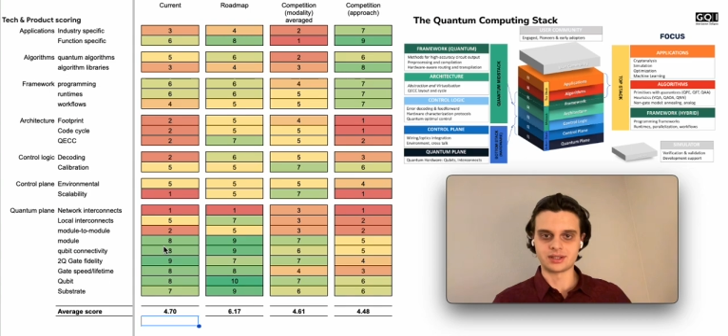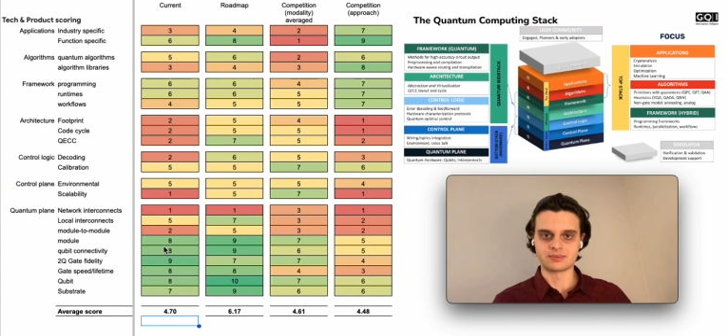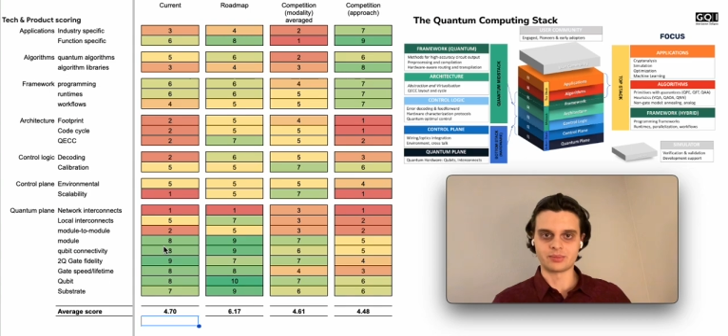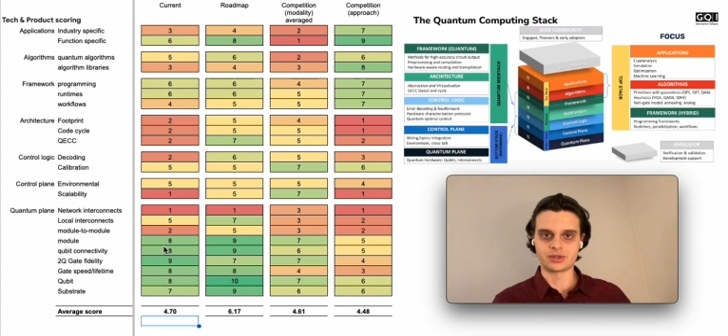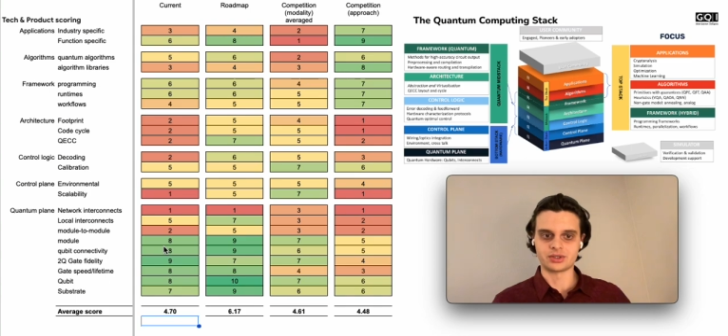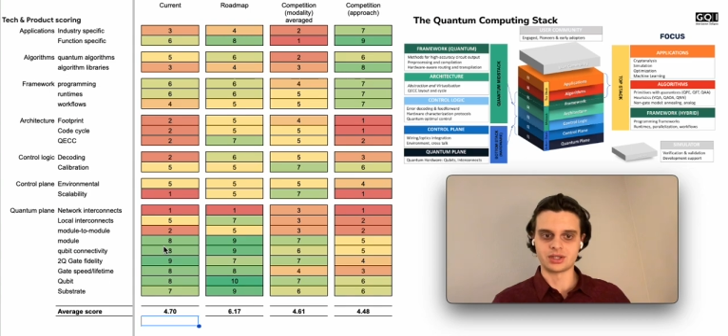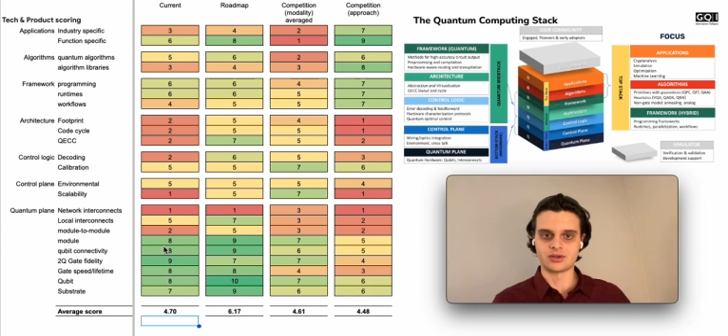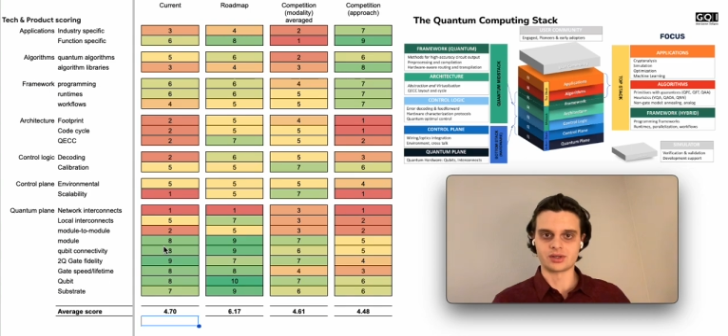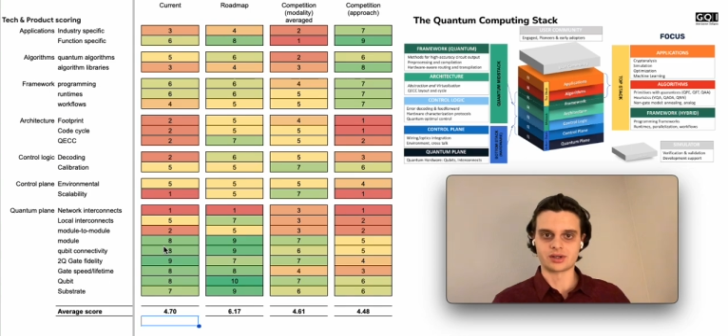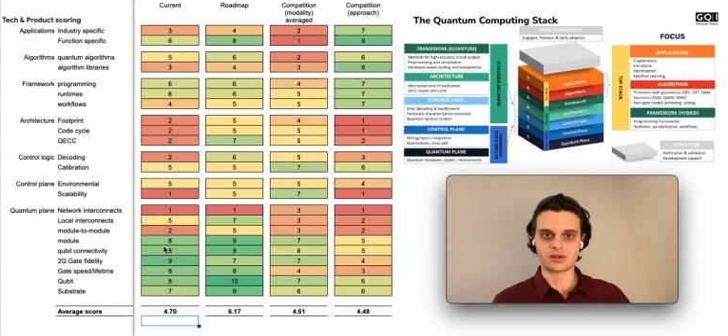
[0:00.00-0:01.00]

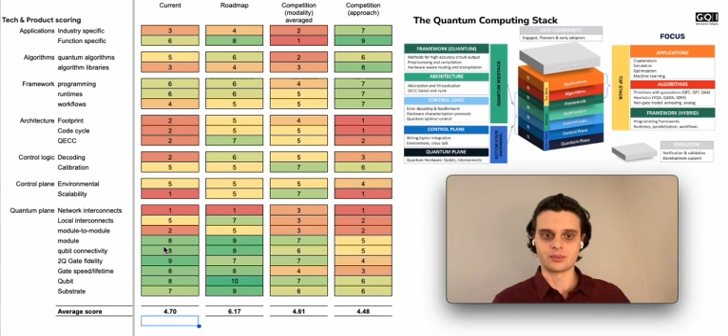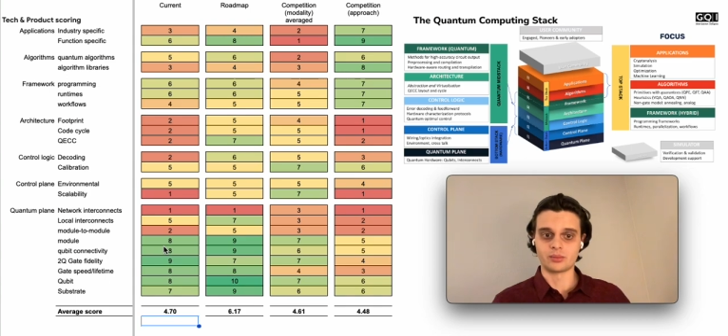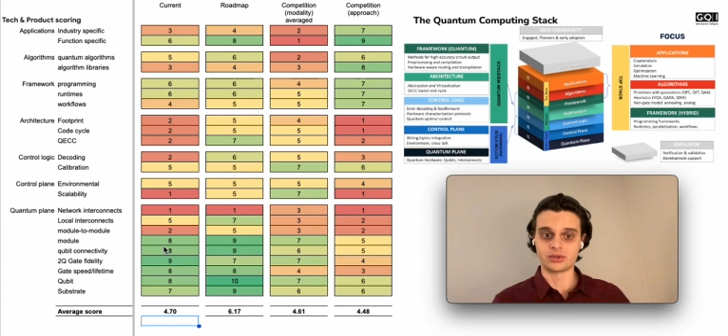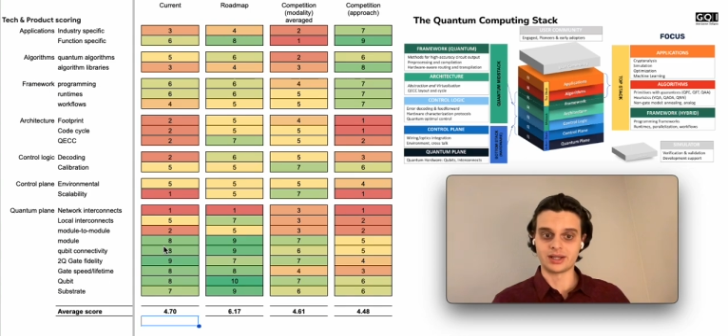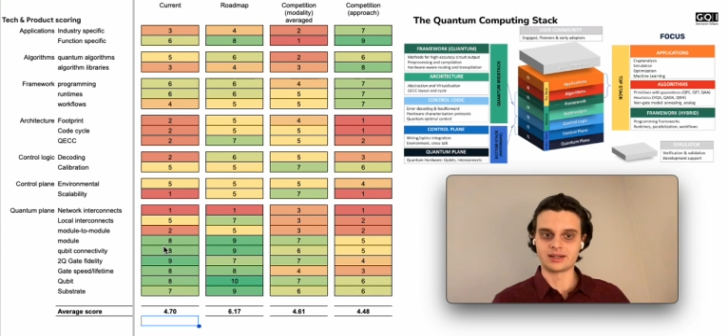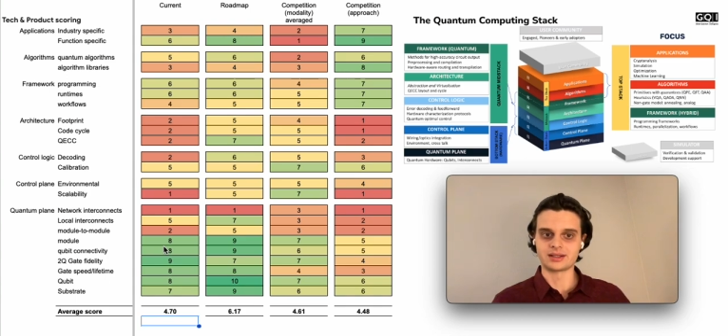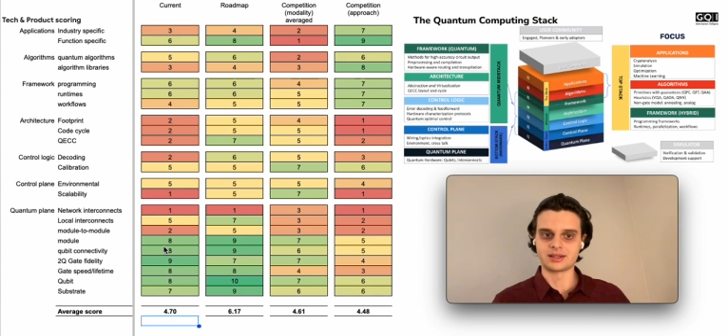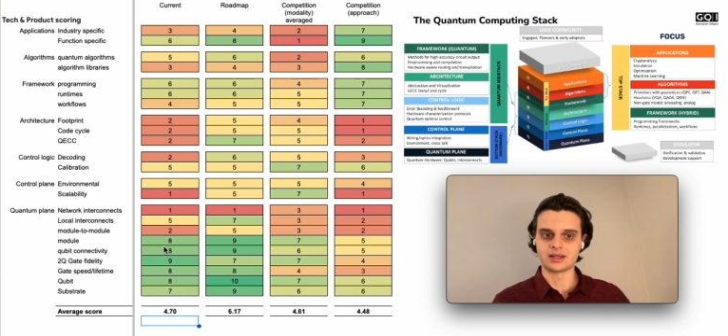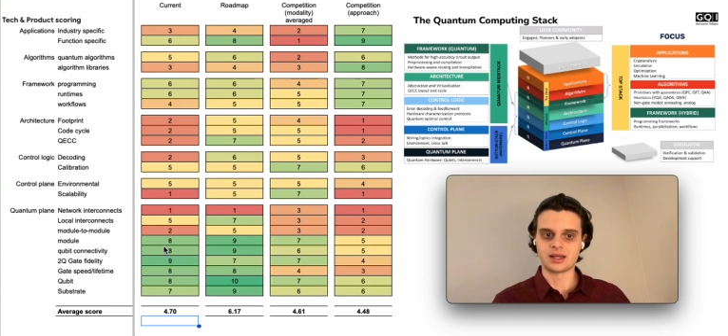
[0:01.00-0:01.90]
particular modality.